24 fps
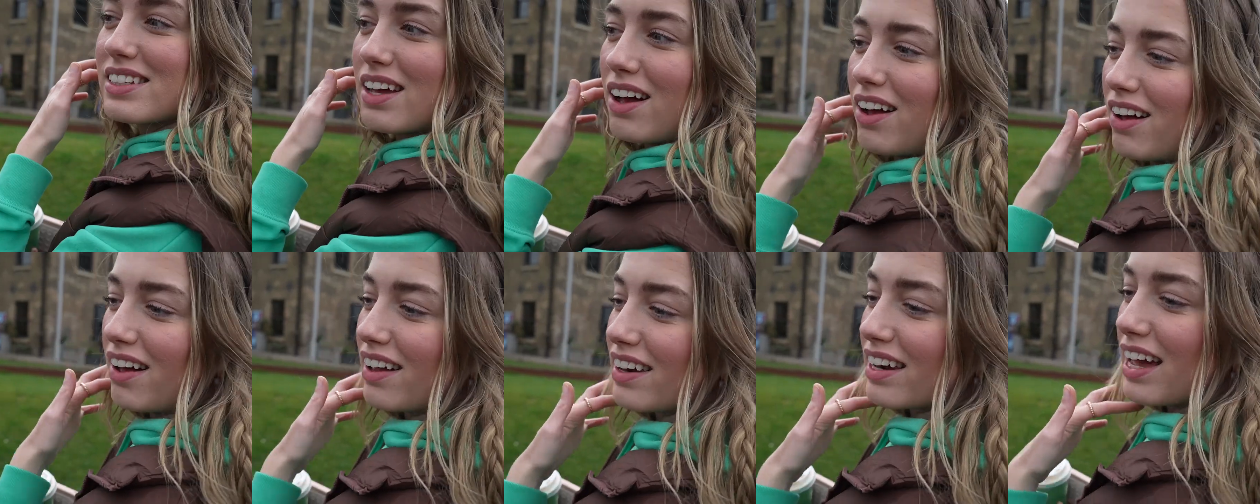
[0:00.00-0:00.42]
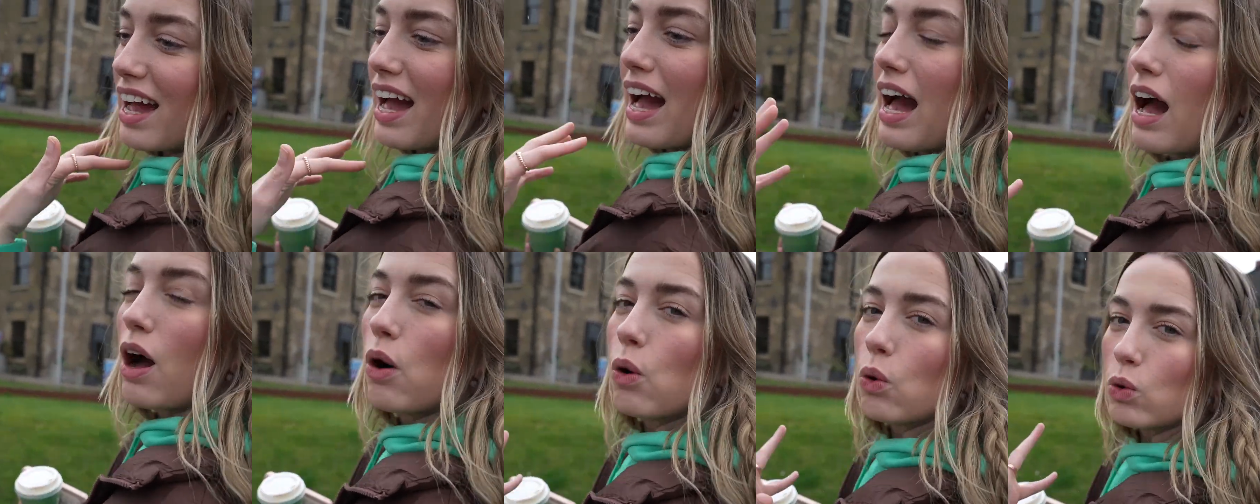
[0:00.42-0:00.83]
on
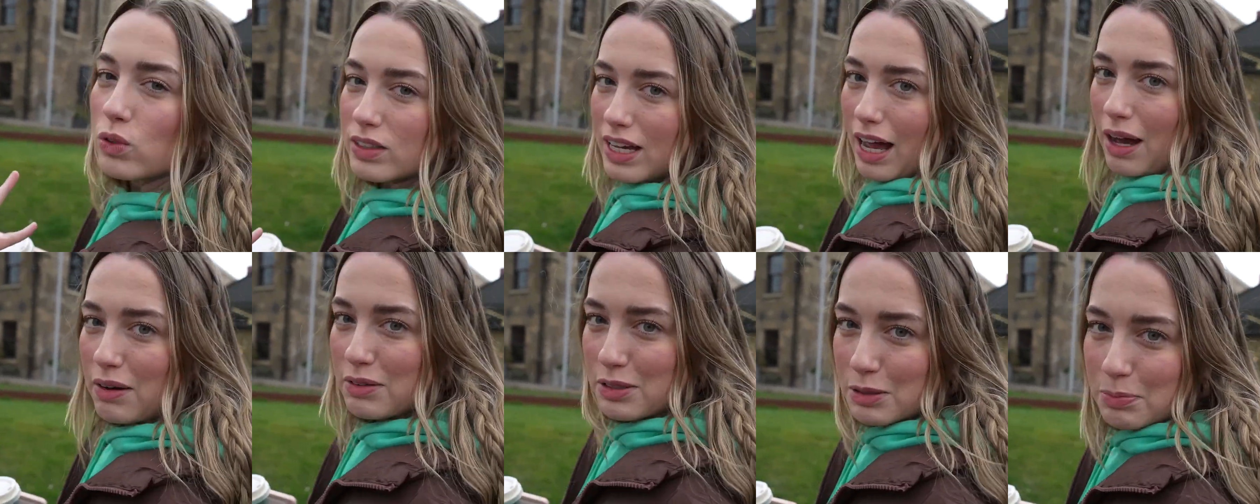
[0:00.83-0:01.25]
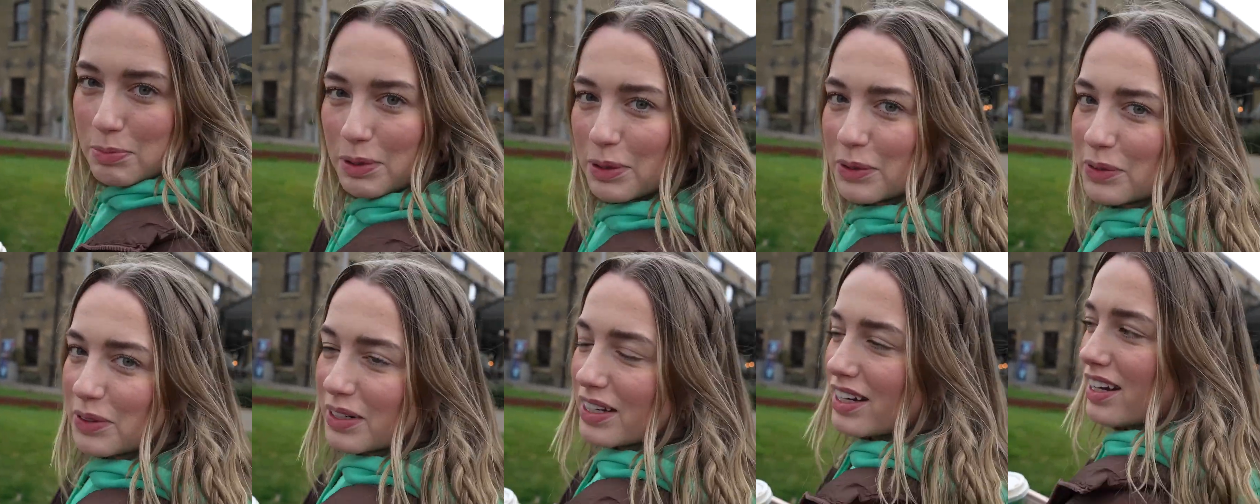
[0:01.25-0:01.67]
Old
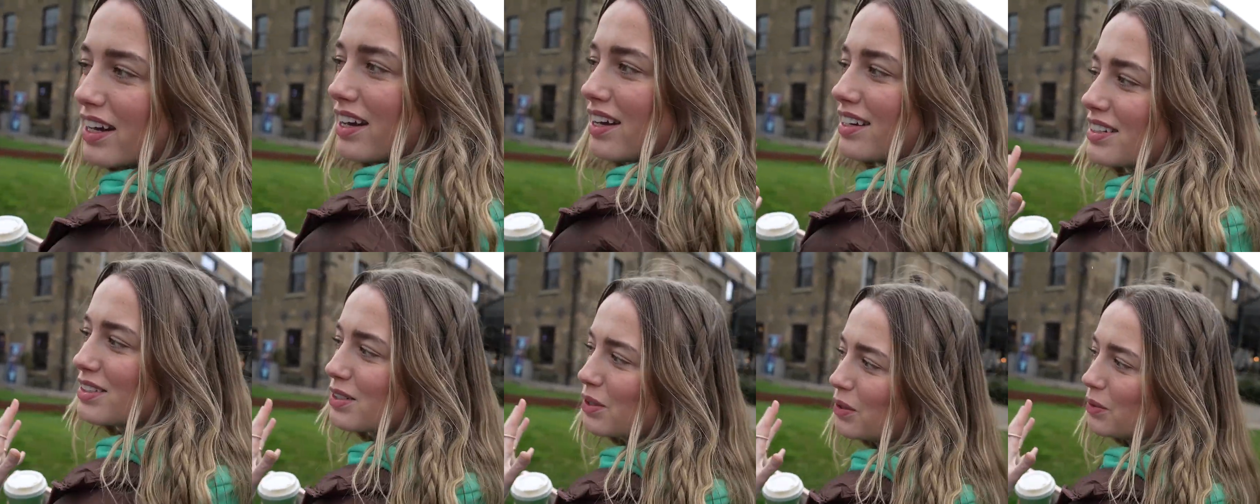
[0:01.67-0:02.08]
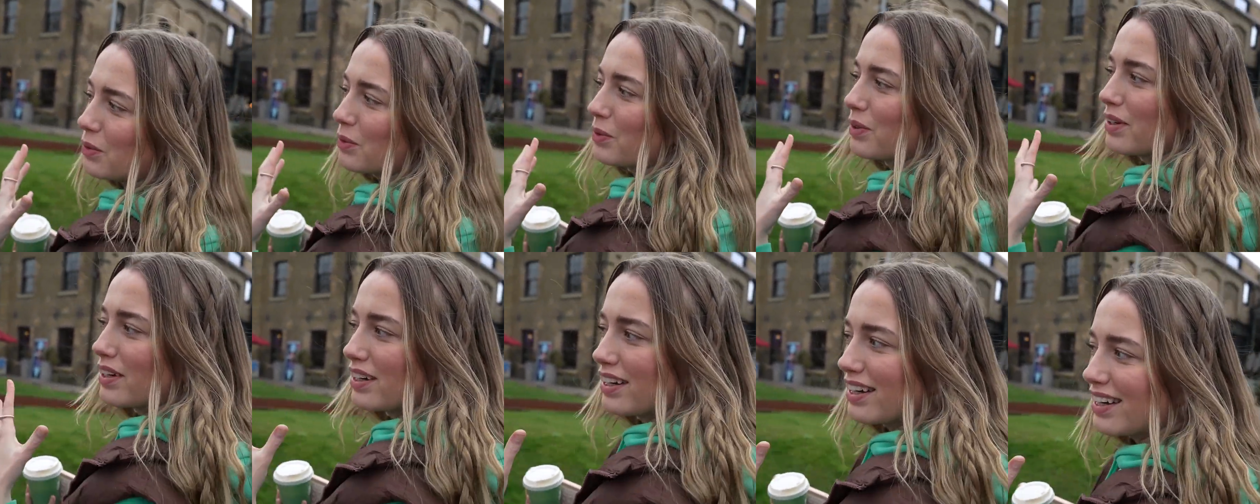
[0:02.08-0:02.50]
Houseboat. So
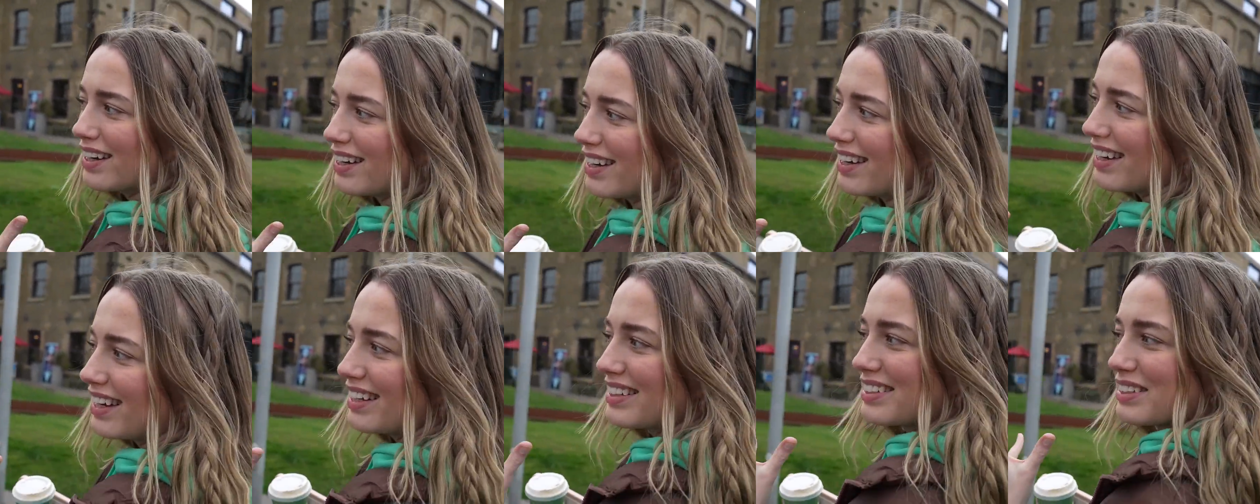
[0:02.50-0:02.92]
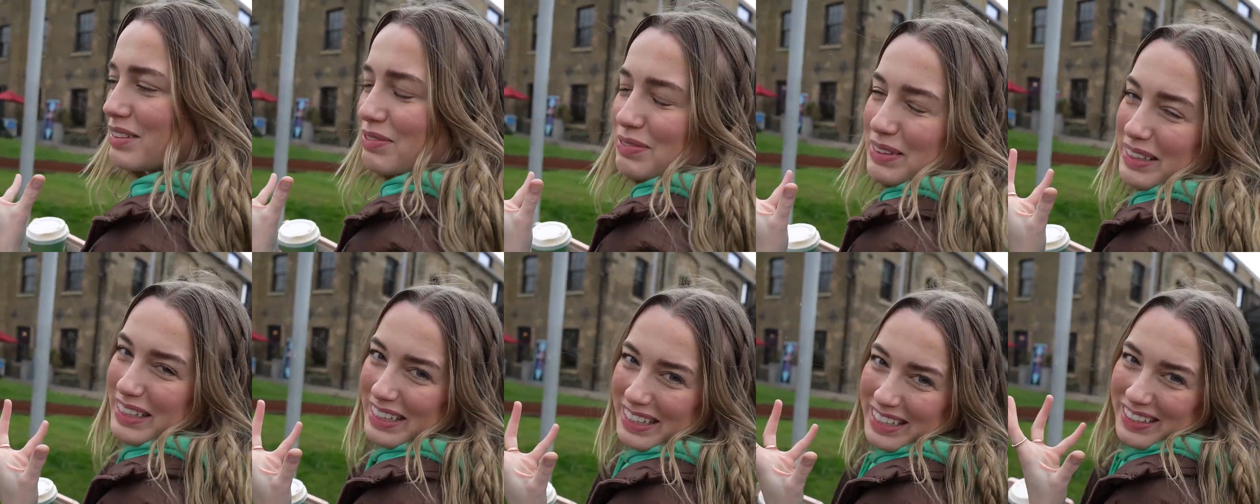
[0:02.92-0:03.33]
it's
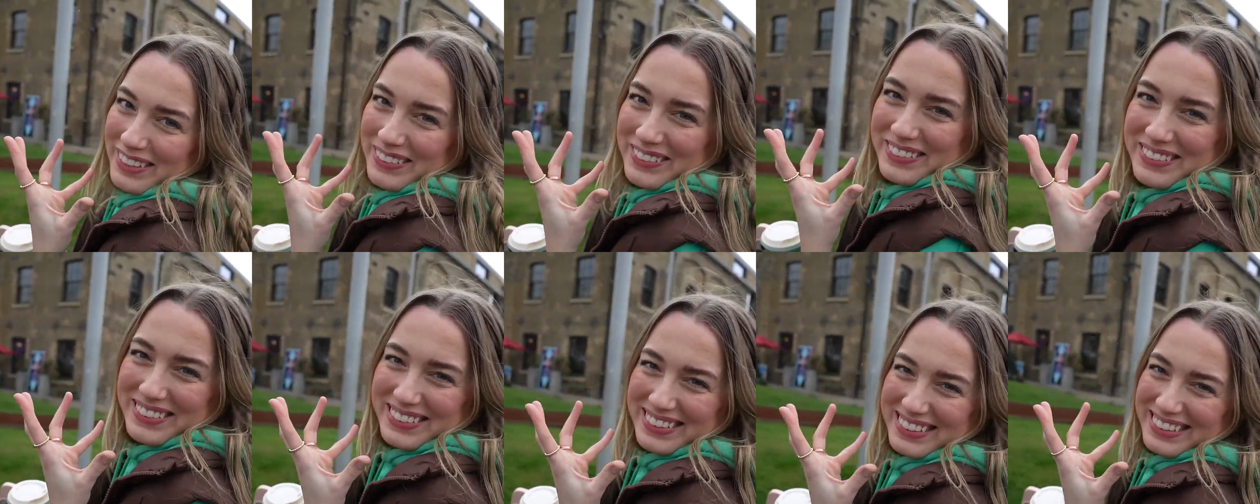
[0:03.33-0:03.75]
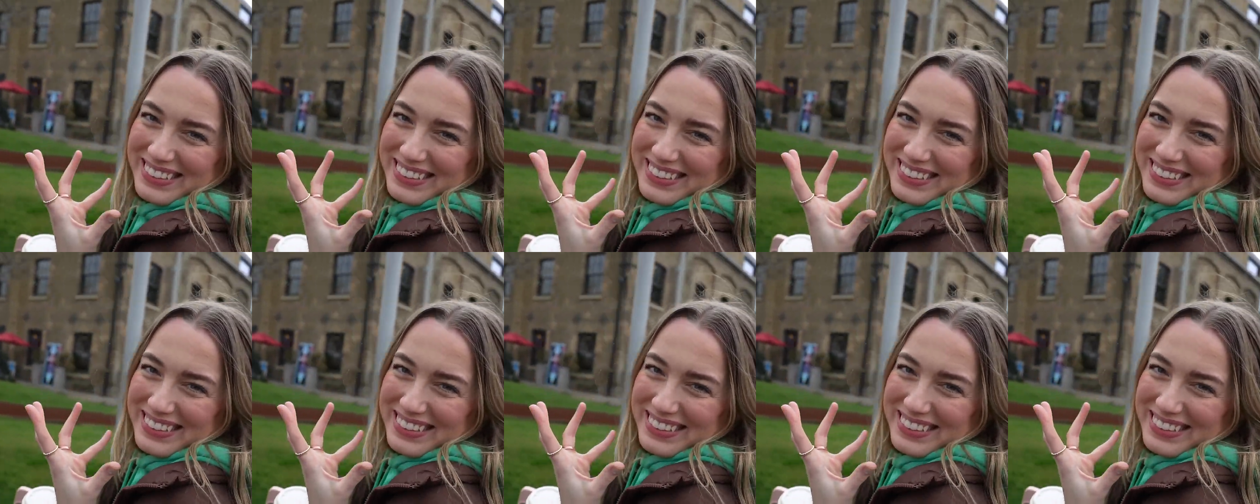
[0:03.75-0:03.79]
really cute.